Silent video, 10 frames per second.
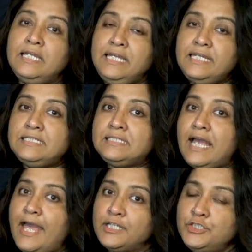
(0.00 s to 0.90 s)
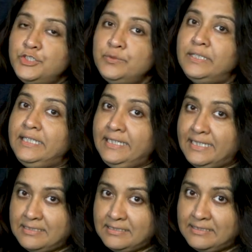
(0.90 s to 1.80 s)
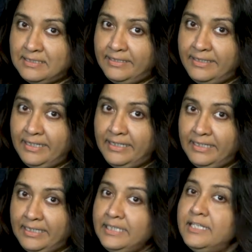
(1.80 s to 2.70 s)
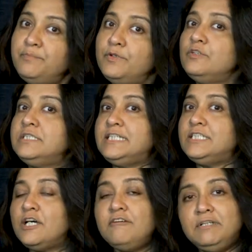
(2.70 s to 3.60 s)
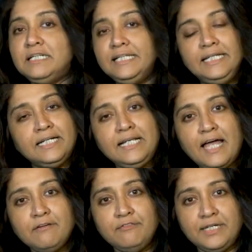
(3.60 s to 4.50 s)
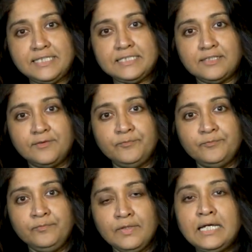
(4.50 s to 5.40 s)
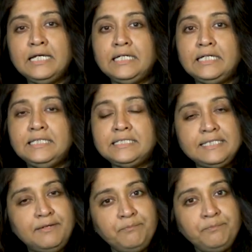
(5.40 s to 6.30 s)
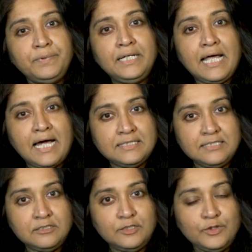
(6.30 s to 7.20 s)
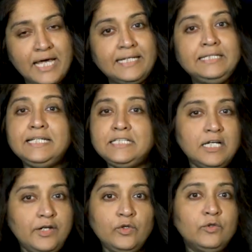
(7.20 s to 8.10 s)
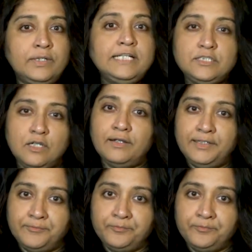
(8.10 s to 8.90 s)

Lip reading: is actually necessary in the process of learning a language. The simple answer to that is no, it's not.